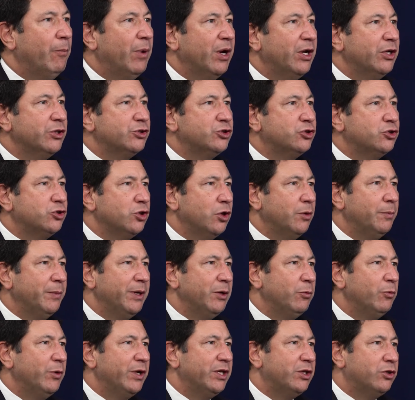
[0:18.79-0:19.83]
But
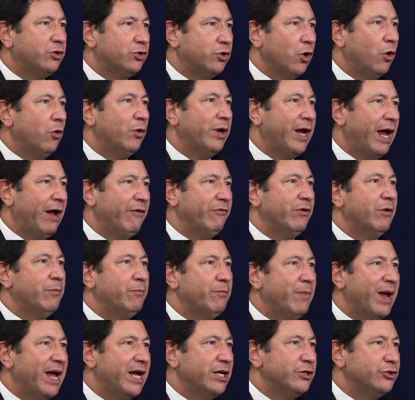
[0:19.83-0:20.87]
assuming we don't have a
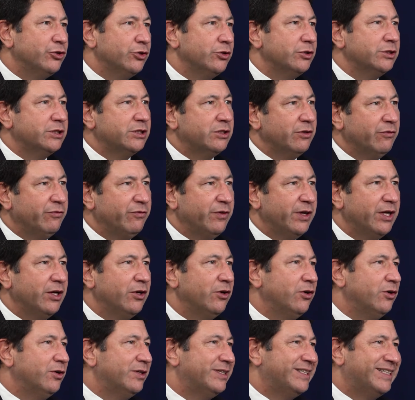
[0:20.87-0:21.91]
major,
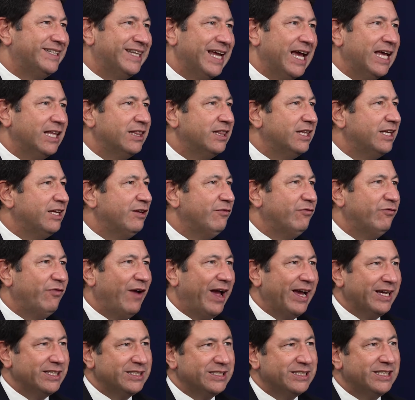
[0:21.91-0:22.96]
severe, deadly,
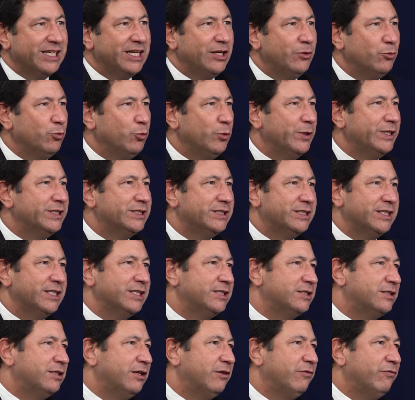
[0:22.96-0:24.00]

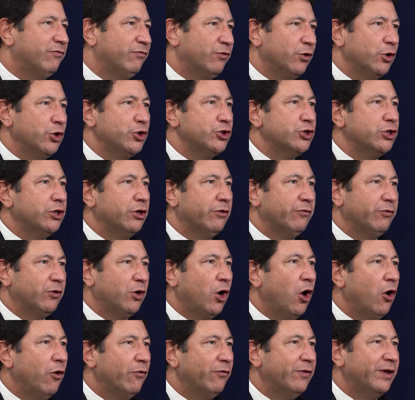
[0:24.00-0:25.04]
vaccine-resistant version of
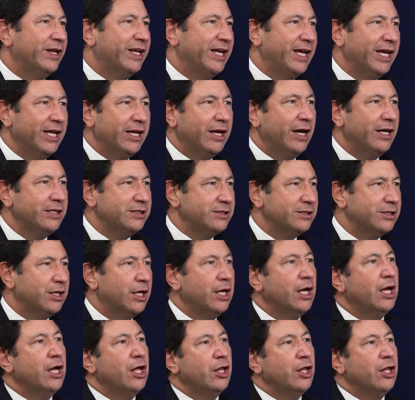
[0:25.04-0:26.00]
COVID hit us,